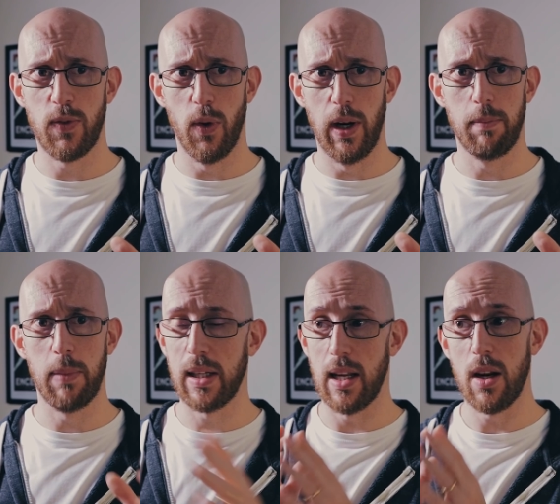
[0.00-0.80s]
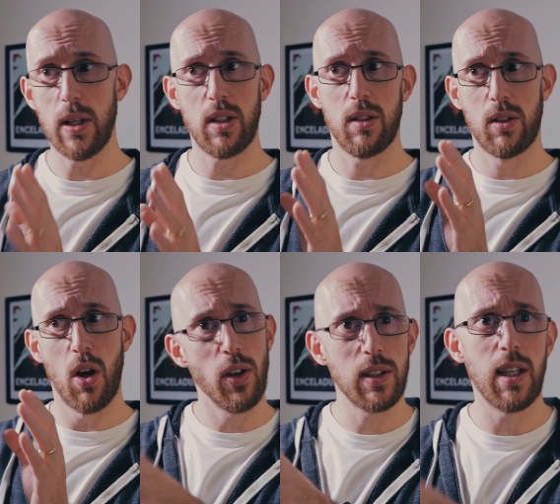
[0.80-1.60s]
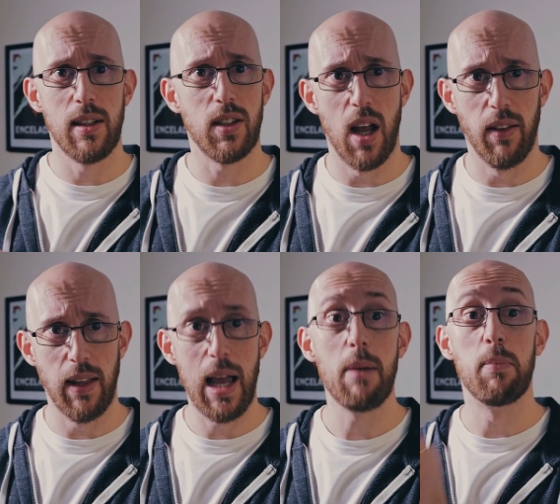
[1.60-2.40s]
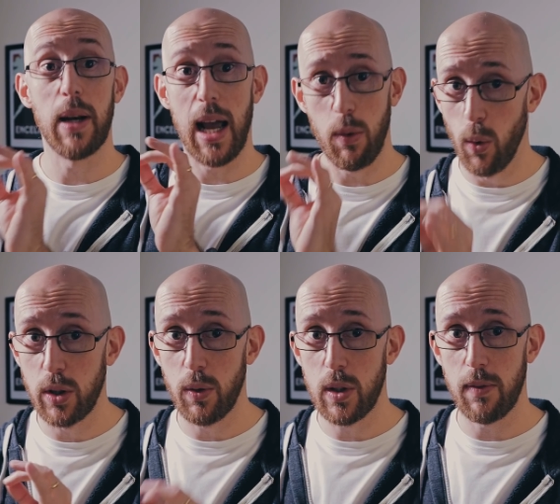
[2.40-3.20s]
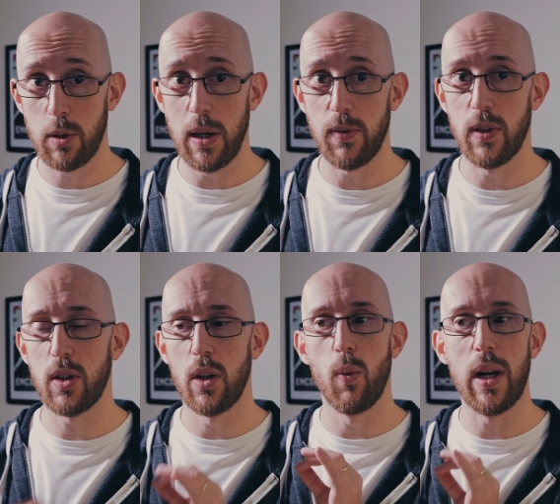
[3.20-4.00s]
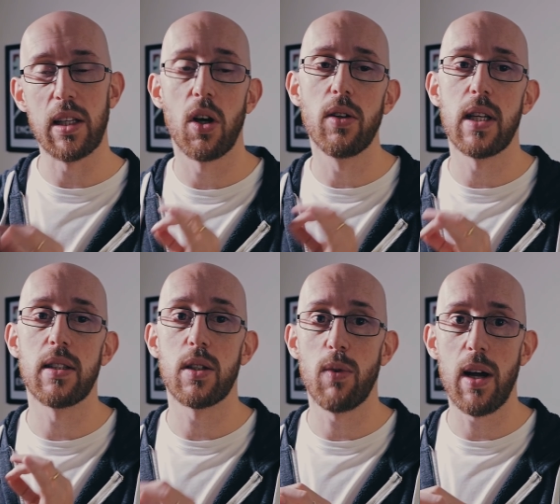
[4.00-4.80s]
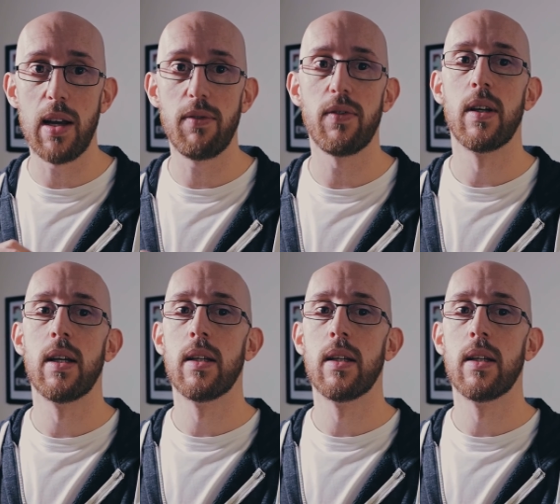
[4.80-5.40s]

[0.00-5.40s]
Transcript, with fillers: for it because I know its contents aren't there, but I want to reserve the space for it so that when its contents arrive,